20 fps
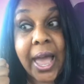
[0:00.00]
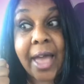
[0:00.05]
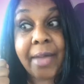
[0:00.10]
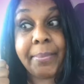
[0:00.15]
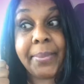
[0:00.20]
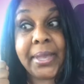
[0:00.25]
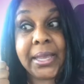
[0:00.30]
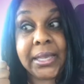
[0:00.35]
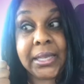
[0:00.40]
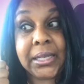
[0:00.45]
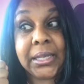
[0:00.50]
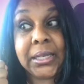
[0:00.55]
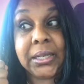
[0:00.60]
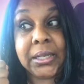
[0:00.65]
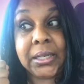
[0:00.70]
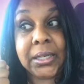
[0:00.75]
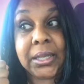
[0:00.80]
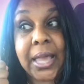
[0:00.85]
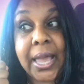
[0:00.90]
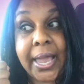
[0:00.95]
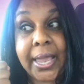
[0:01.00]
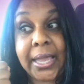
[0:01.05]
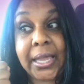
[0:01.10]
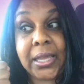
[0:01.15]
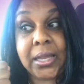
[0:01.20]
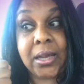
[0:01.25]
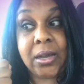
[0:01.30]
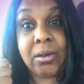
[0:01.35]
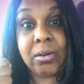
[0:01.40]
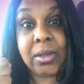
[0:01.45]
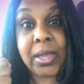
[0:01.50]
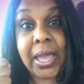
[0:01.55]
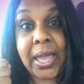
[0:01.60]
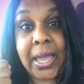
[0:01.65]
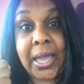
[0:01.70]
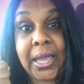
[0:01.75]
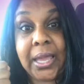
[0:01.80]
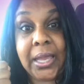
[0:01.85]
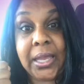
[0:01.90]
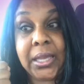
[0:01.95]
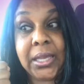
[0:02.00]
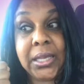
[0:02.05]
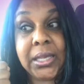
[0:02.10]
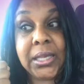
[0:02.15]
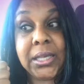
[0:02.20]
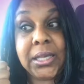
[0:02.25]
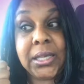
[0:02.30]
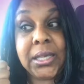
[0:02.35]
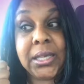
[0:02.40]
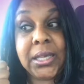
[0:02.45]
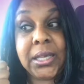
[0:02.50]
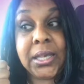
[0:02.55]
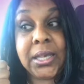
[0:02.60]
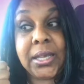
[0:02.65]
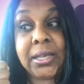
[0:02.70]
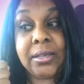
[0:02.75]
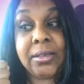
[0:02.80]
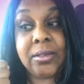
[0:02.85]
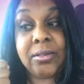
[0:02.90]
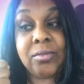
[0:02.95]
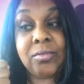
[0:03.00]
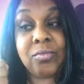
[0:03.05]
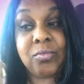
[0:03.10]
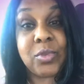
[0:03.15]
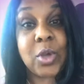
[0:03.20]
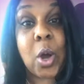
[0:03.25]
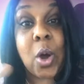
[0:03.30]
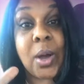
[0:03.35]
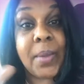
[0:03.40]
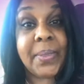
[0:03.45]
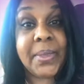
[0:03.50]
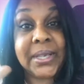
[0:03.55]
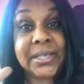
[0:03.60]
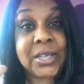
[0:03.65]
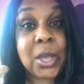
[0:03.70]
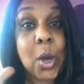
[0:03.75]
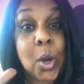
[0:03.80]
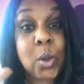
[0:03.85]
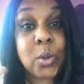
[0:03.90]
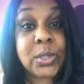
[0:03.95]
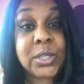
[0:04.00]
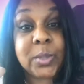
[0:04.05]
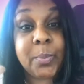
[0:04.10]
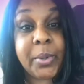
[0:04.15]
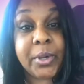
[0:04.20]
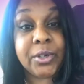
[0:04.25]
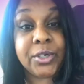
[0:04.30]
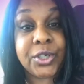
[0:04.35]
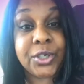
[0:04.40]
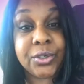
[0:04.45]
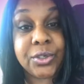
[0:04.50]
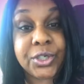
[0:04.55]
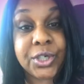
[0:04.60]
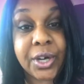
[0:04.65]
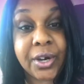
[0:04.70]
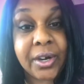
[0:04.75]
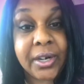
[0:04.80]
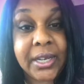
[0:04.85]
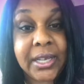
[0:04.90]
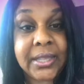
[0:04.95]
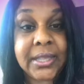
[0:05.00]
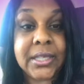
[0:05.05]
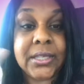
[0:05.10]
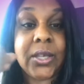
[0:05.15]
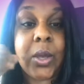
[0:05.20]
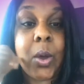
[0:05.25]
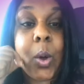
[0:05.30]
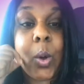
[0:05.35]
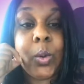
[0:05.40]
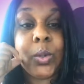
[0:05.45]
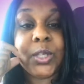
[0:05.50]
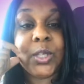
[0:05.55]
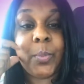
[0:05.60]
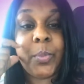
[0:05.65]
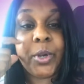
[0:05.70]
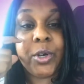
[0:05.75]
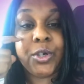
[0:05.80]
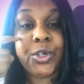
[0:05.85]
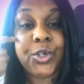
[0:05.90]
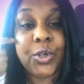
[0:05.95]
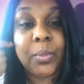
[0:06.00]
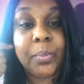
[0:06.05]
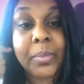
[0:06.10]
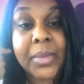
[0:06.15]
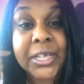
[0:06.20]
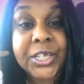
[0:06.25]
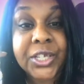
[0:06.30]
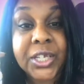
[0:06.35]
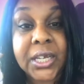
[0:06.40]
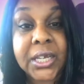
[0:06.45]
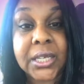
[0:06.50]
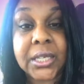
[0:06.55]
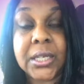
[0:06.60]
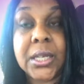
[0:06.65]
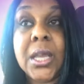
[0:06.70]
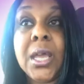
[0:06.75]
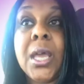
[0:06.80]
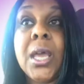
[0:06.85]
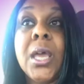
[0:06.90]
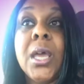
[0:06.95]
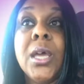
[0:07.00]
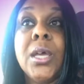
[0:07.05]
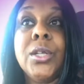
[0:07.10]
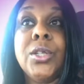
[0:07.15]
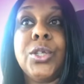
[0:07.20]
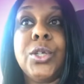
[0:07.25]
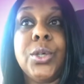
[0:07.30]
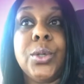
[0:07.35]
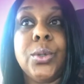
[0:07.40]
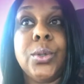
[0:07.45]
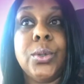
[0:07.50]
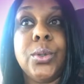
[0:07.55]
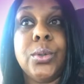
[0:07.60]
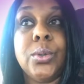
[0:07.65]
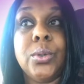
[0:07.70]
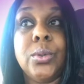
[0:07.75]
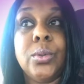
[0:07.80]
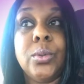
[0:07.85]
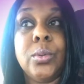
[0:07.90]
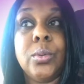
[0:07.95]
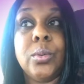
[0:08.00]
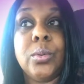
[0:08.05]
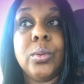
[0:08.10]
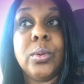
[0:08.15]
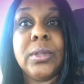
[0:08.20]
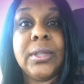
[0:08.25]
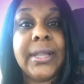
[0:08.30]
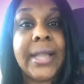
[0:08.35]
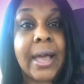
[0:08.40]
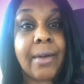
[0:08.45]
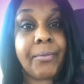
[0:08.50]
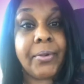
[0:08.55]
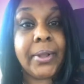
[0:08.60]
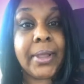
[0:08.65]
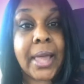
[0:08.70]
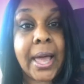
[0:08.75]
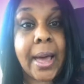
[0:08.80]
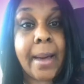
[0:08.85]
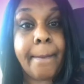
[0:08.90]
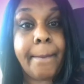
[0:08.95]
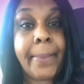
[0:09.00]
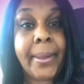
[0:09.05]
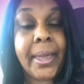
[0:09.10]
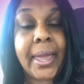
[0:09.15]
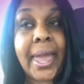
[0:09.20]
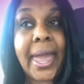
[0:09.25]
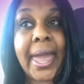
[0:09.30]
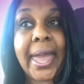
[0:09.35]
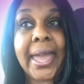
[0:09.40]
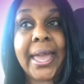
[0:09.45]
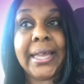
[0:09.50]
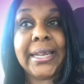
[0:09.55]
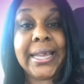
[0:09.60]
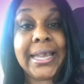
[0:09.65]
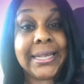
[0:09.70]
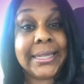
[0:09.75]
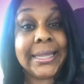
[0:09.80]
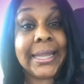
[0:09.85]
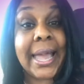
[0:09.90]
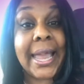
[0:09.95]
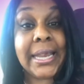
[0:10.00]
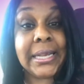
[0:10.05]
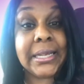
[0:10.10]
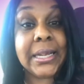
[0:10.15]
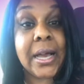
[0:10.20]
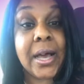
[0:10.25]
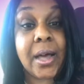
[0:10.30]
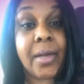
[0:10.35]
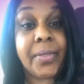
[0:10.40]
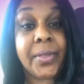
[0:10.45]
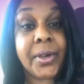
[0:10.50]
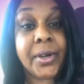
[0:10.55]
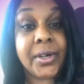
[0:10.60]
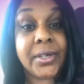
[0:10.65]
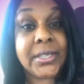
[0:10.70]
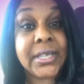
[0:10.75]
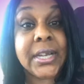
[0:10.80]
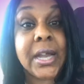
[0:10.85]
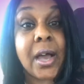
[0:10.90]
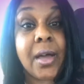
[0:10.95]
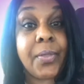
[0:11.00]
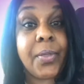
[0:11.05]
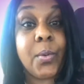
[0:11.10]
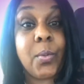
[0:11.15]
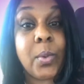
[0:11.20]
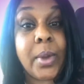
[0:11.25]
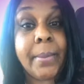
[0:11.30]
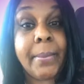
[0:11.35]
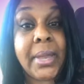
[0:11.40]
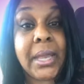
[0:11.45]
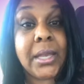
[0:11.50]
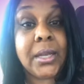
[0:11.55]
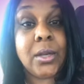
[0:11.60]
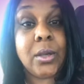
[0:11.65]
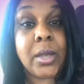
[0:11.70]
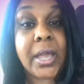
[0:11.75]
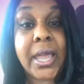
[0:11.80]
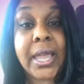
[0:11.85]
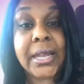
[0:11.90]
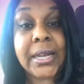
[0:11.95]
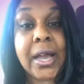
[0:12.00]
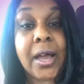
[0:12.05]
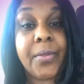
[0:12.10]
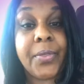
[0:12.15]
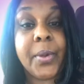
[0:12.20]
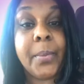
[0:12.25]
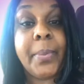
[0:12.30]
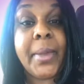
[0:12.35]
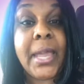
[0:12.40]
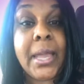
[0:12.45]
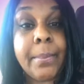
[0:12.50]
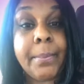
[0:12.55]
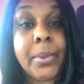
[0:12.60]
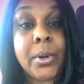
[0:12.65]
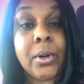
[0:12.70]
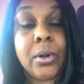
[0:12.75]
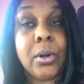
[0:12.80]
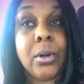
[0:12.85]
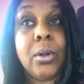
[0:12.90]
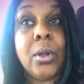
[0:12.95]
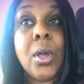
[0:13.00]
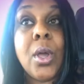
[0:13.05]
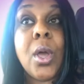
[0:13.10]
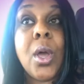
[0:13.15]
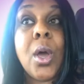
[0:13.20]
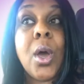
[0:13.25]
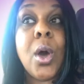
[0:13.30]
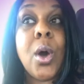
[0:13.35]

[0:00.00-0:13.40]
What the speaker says: I've been like, okay, on this whole spiritual journey, this whole spiritual mission to level up and enlighten others and other women and other people